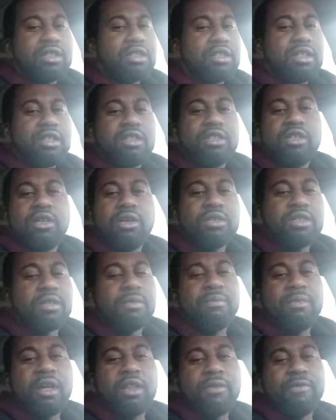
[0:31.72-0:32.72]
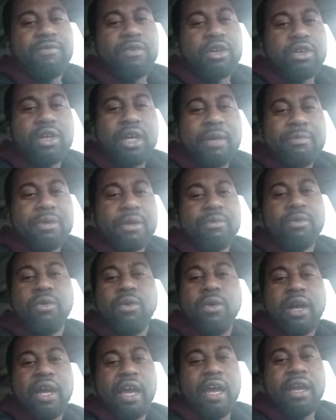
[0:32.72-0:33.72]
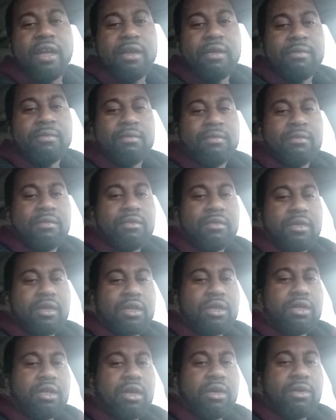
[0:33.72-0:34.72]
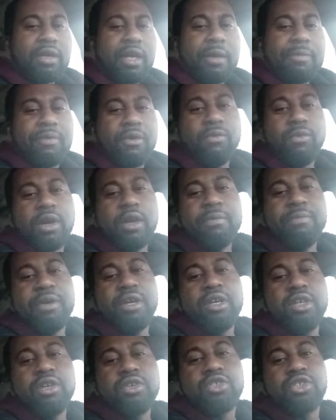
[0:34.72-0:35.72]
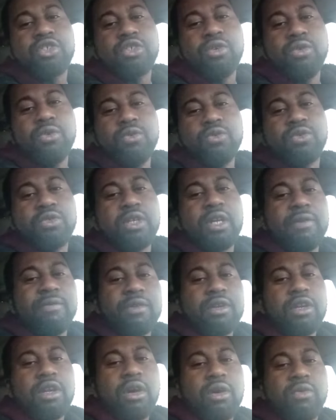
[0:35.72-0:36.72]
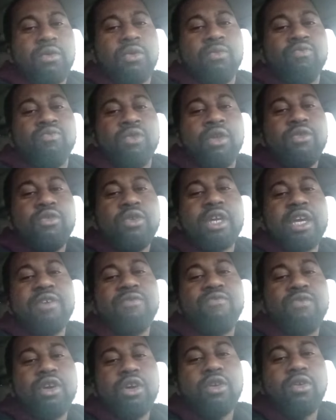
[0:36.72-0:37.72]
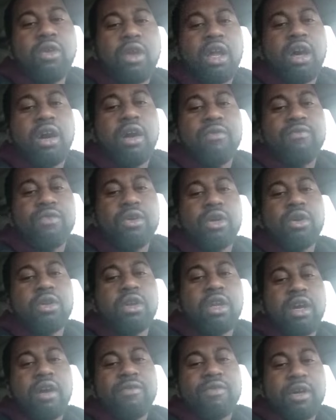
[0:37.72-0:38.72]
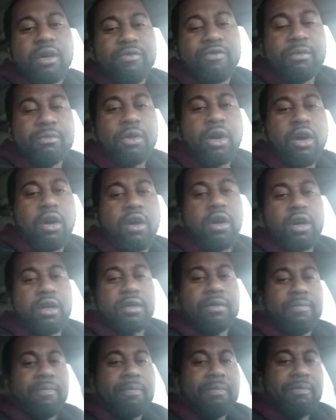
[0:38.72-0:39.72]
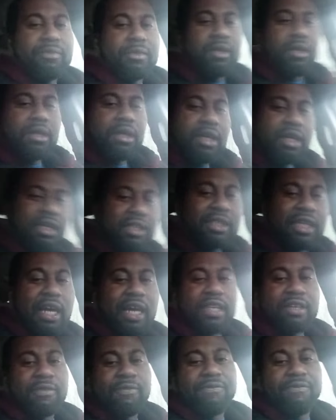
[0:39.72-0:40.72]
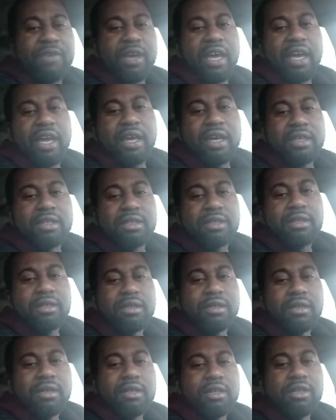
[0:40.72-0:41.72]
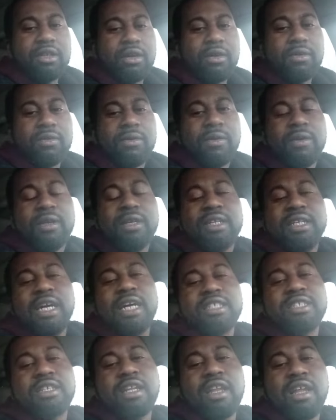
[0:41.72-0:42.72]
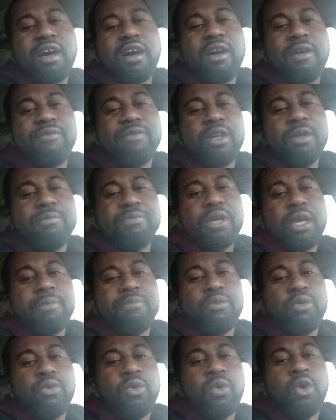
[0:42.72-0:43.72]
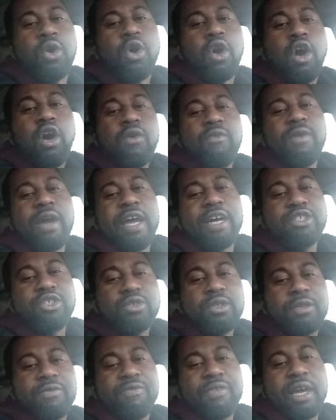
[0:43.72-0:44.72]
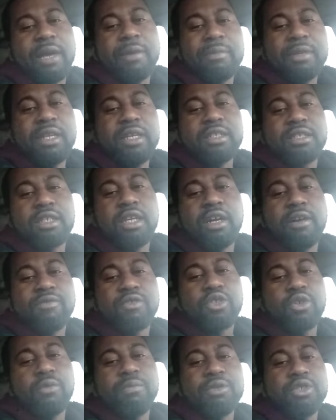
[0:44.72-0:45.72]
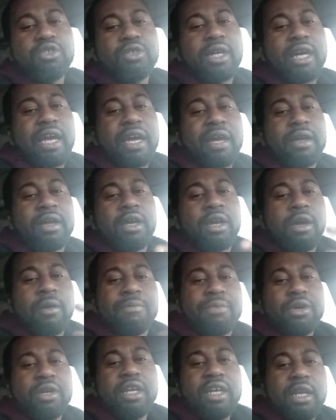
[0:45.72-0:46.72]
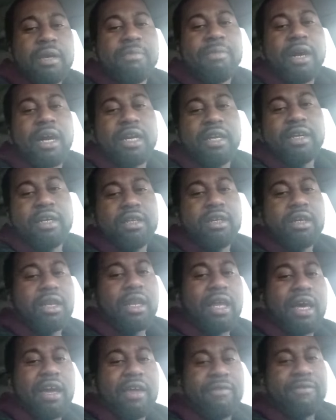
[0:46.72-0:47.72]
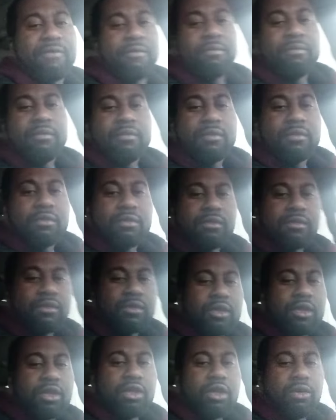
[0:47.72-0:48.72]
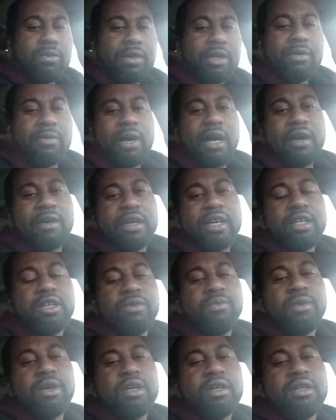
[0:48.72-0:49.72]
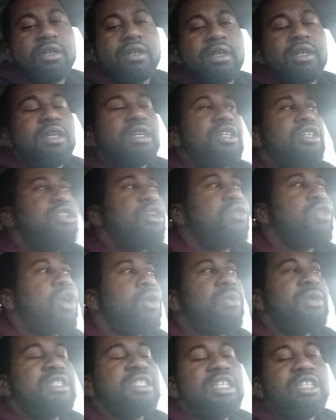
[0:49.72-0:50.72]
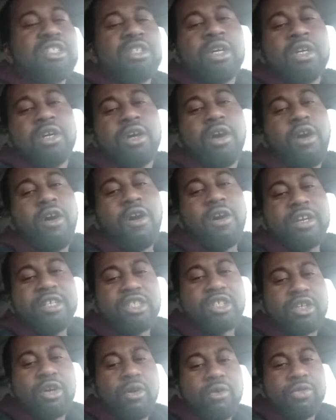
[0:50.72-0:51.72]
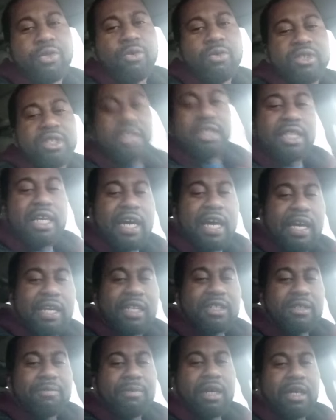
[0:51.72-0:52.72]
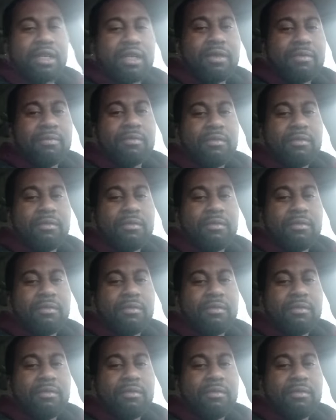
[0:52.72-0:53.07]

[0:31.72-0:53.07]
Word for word: You know, it's a motherfucker. You got people going hate. You know, they want to be in your shoes. You never know. You get real love. Real love come from the heart. And it's like the fans, you know, that's love. And the people around you, as family, is love too. But you can't put anybody in your life. You know, when you out here, you want to, you don't know what these artists go through just to have this money.